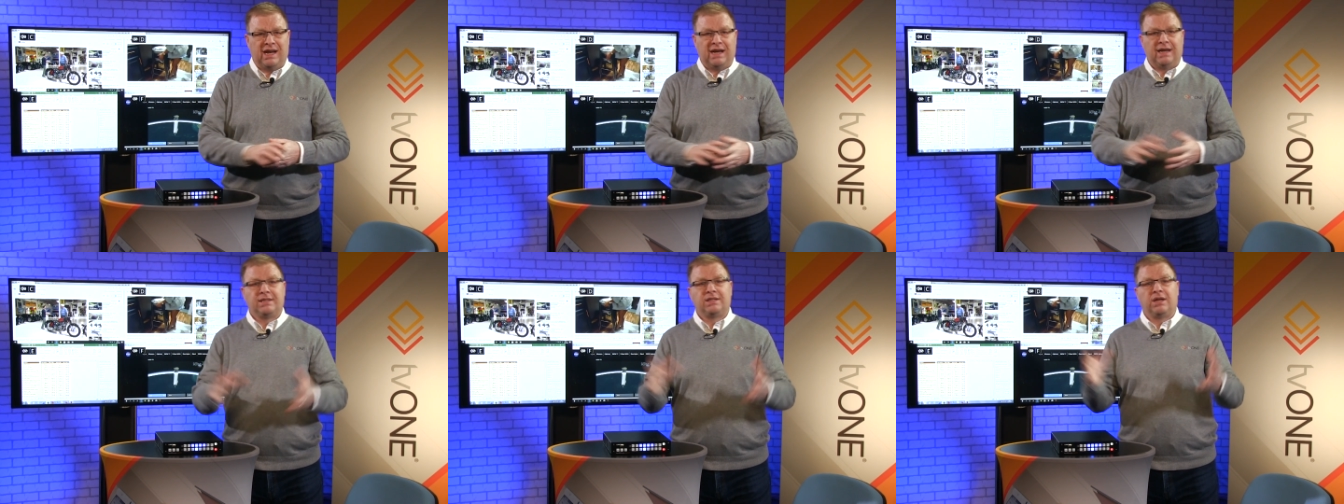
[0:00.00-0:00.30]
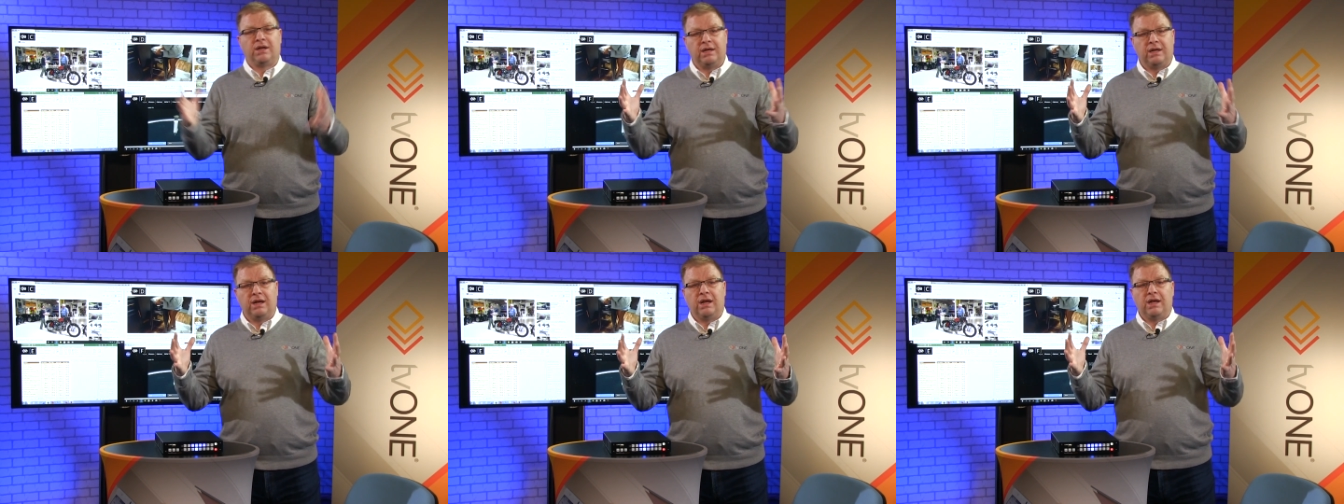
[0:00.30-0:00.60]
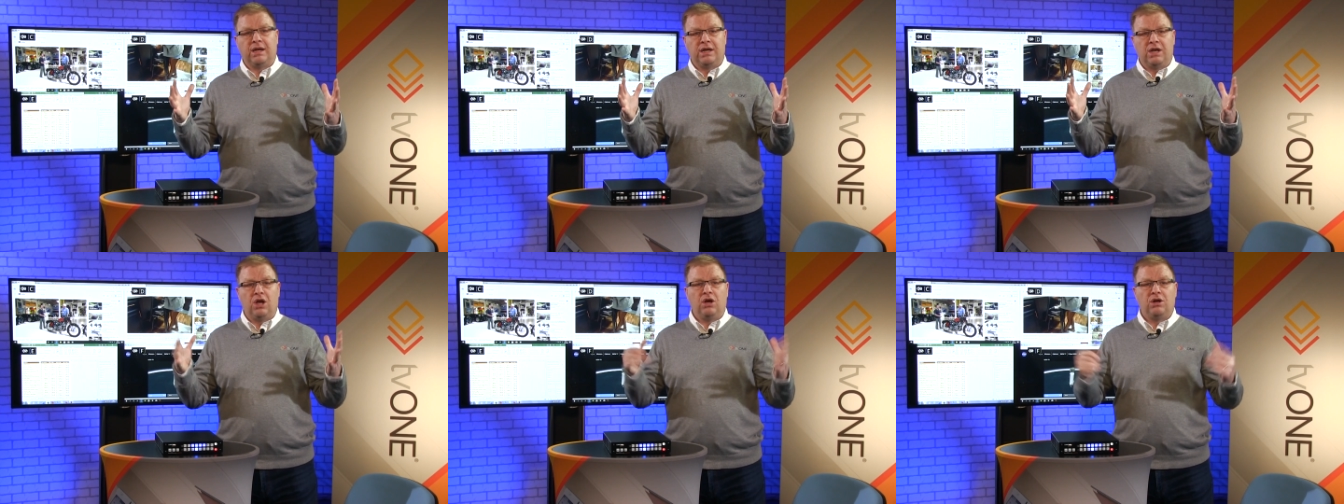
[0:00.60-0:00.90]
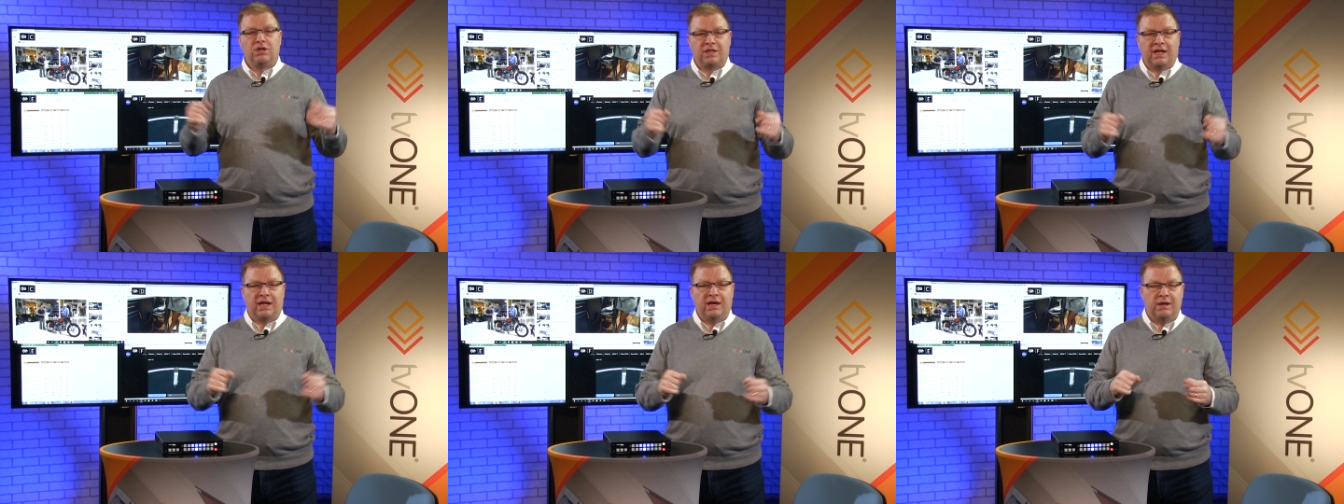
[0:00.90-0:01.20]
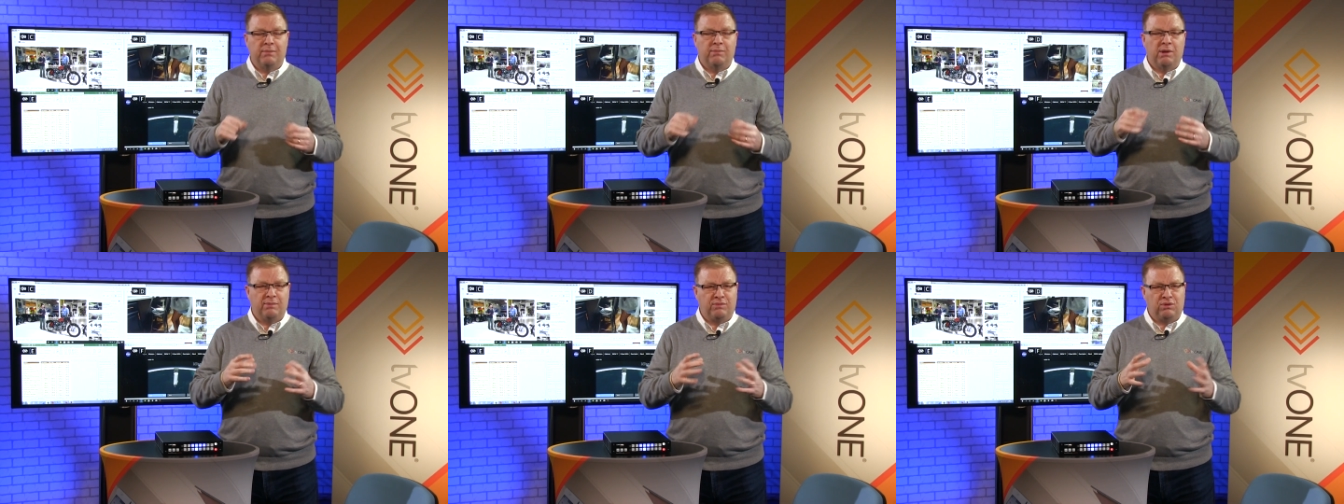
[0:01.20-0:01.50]
And as I enlarge that
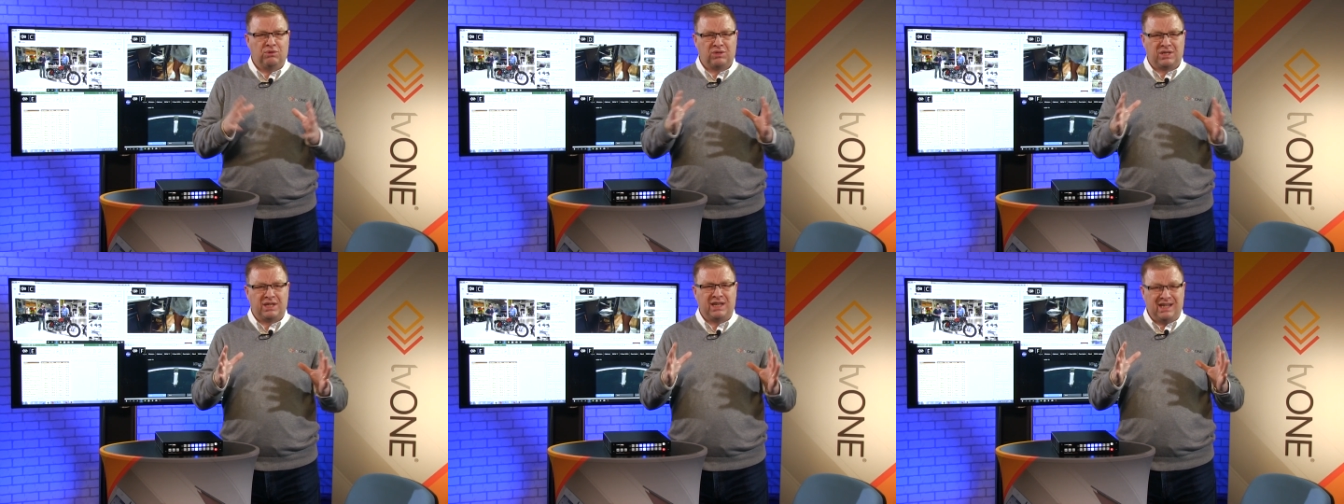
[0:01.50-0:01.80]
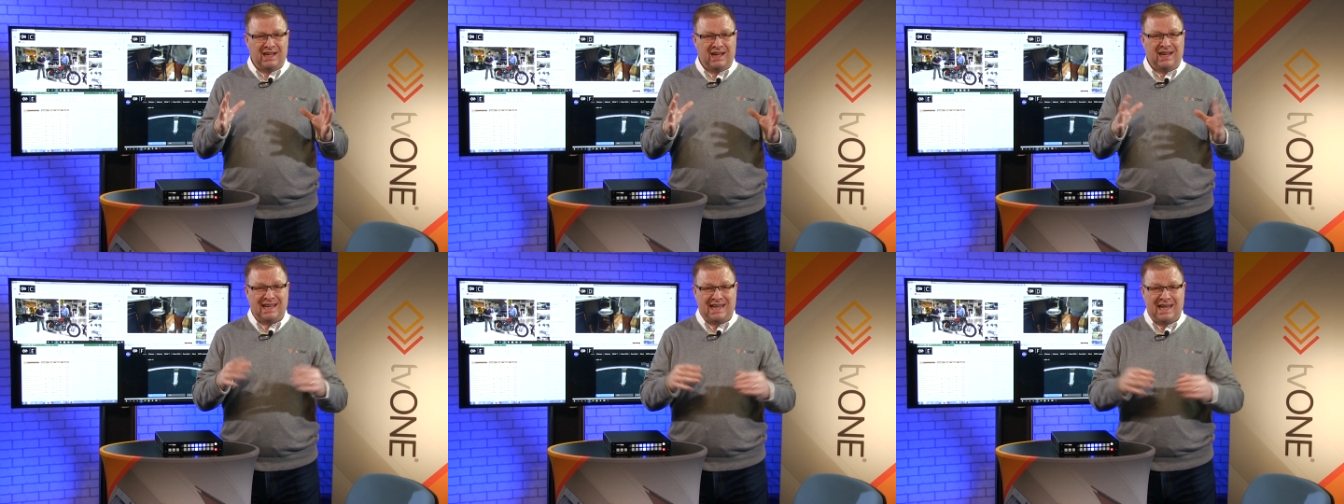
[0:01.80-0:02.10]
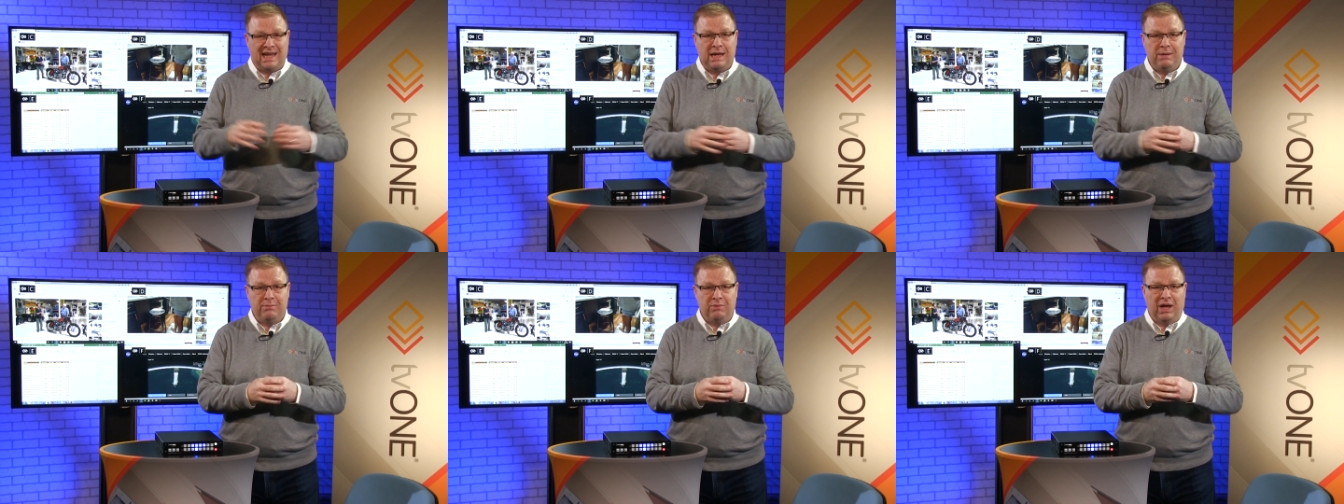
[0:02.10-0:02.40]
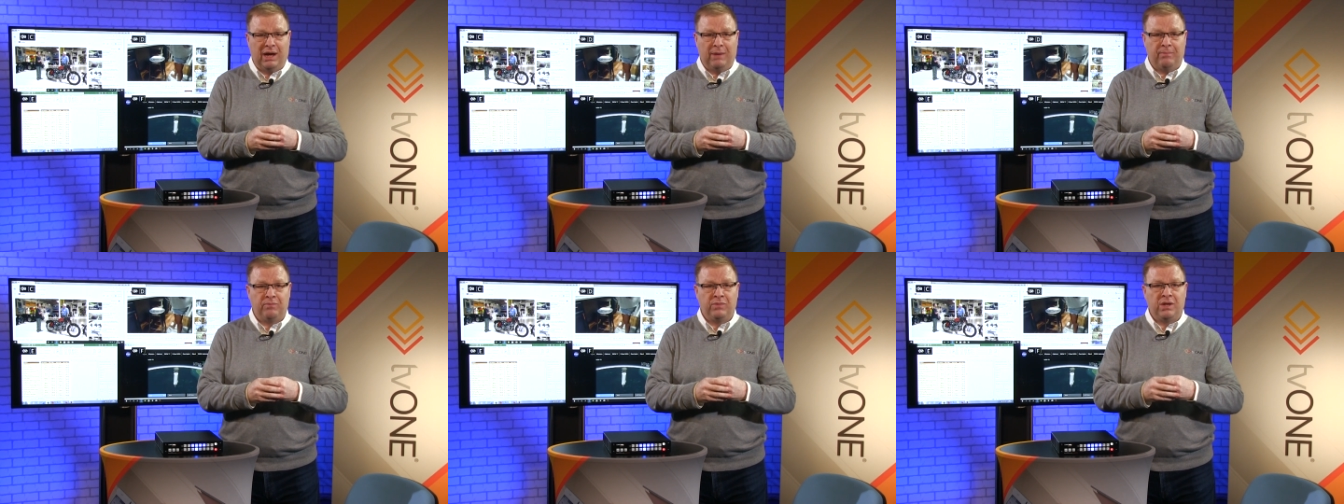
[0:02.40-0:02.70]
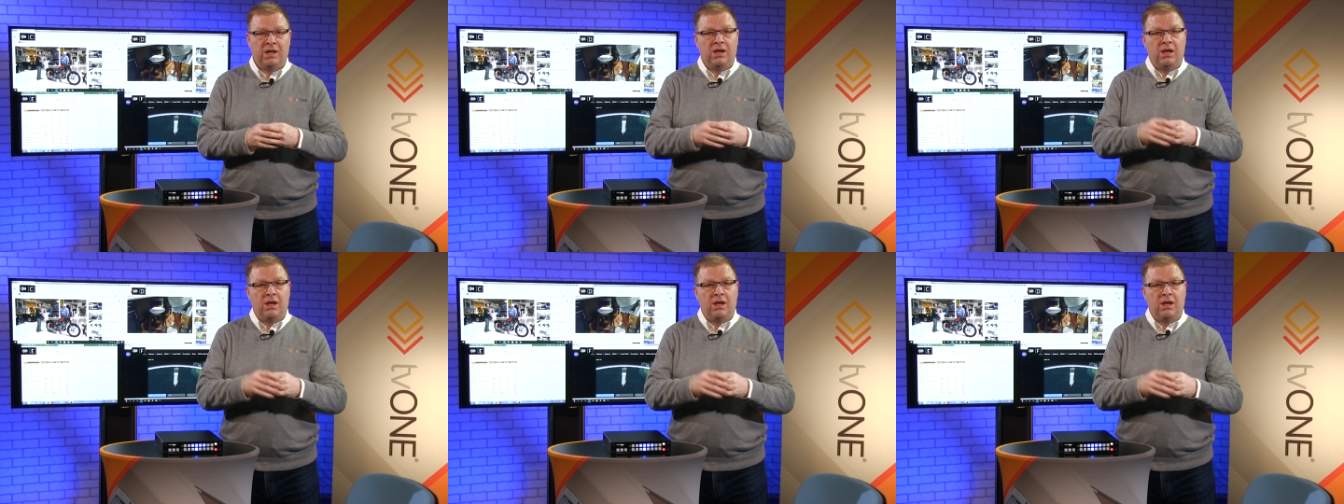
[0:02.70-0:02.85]
in a moment, you'll see I keep that.